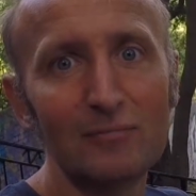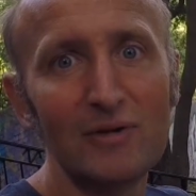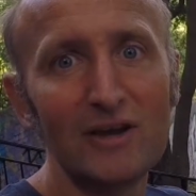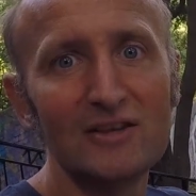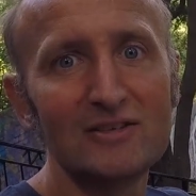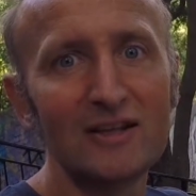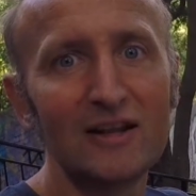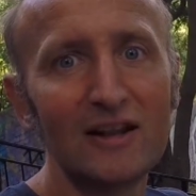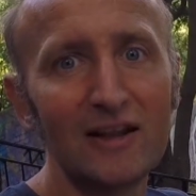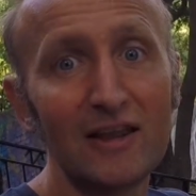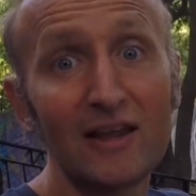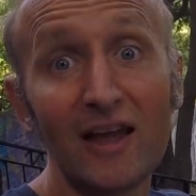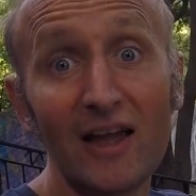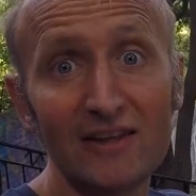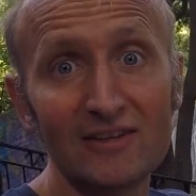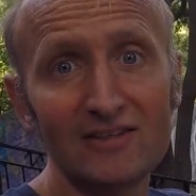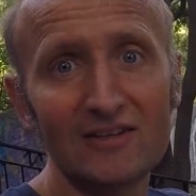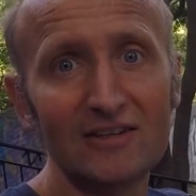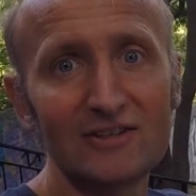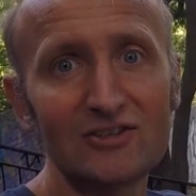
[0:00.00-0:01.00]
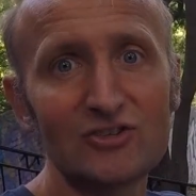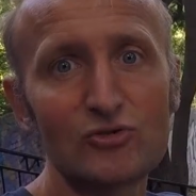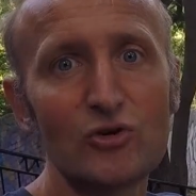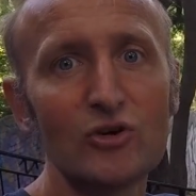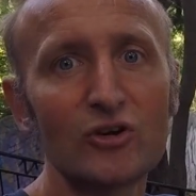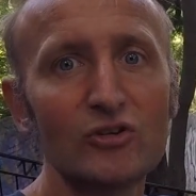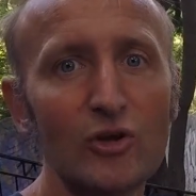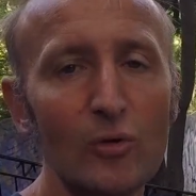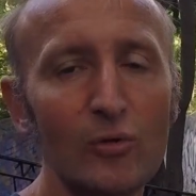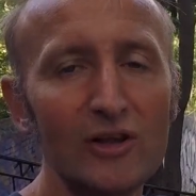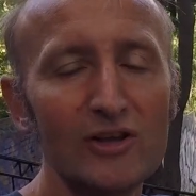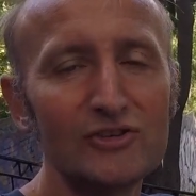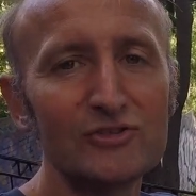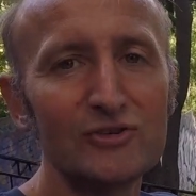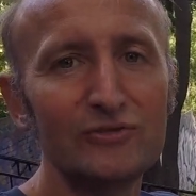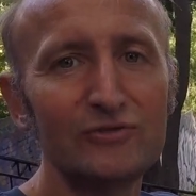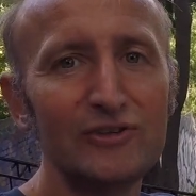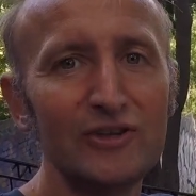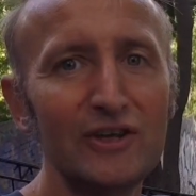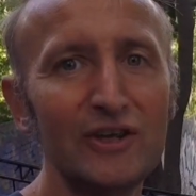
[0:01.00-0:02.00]
basically has a strong knowledge
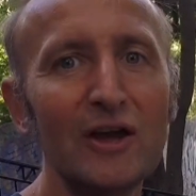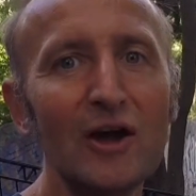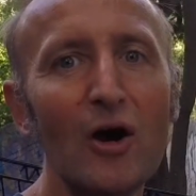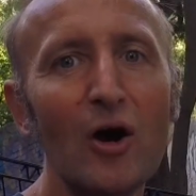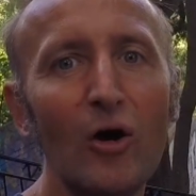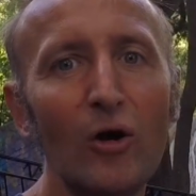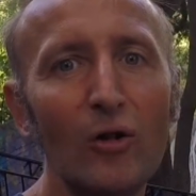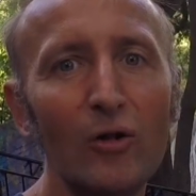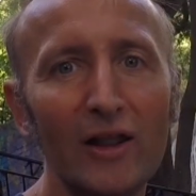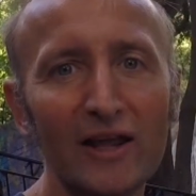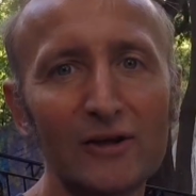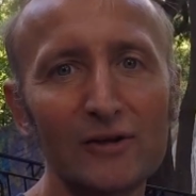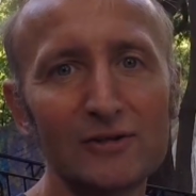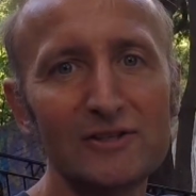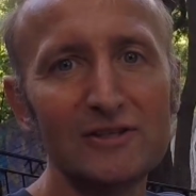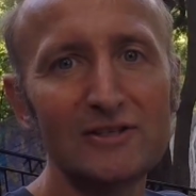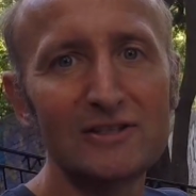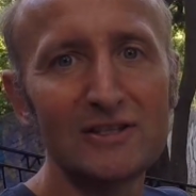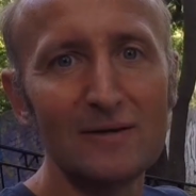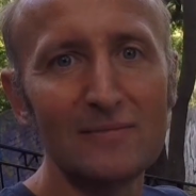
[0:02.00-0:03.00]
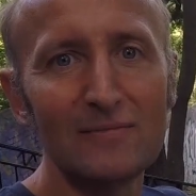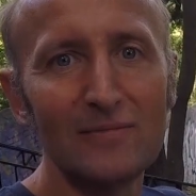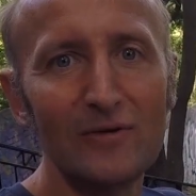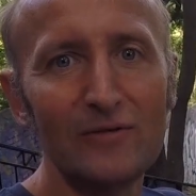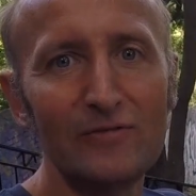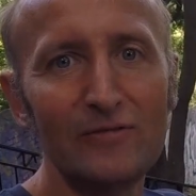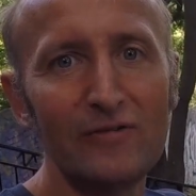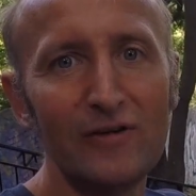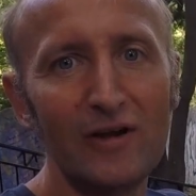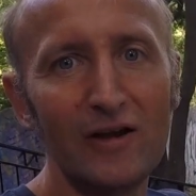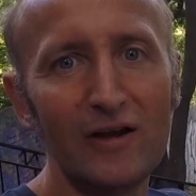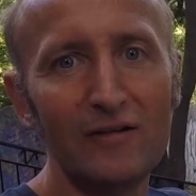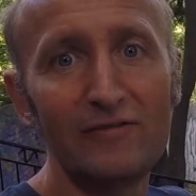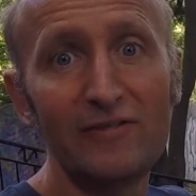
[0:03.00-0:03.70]
of the whole ecosystem of uh,